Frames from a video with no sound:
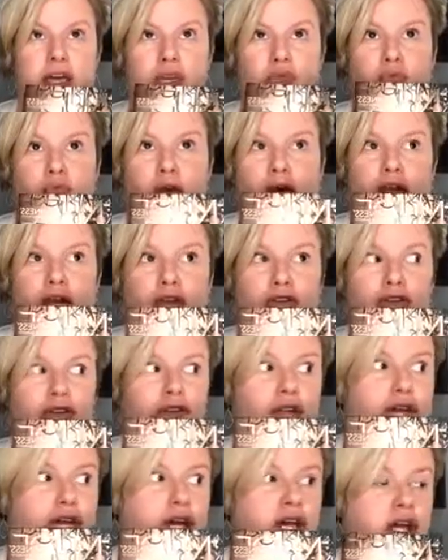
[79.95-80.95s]

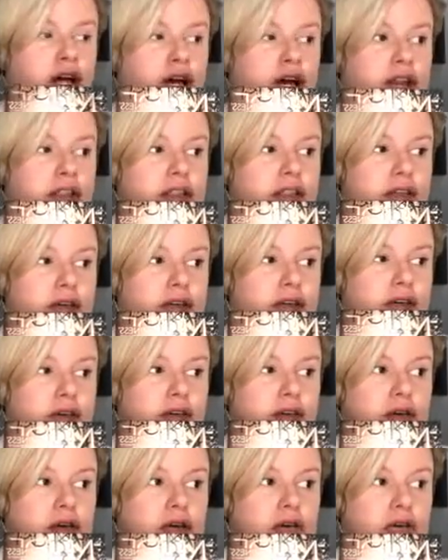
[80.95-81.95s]
Regularly on the
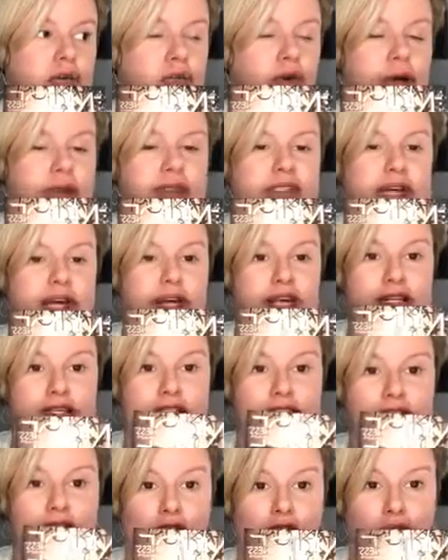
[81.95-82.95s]
website,
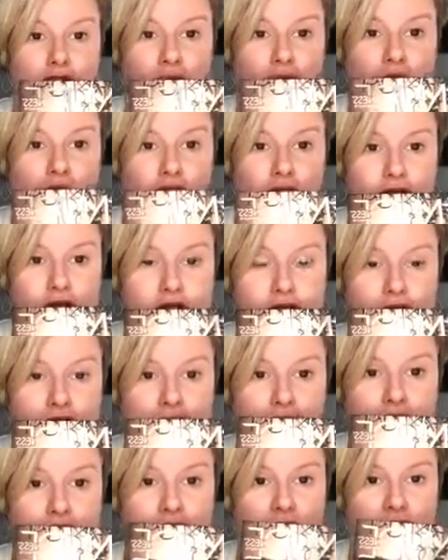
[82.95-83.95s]
it's $34 right
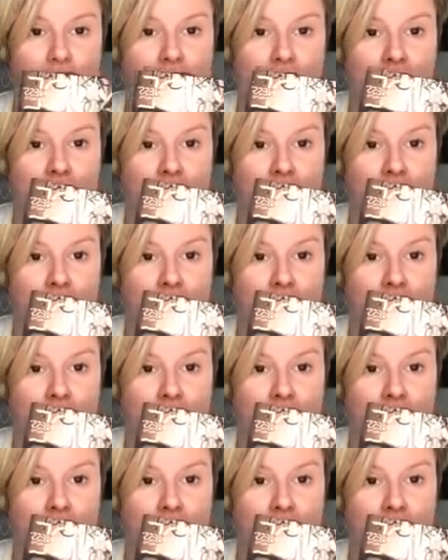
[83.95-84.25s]
now.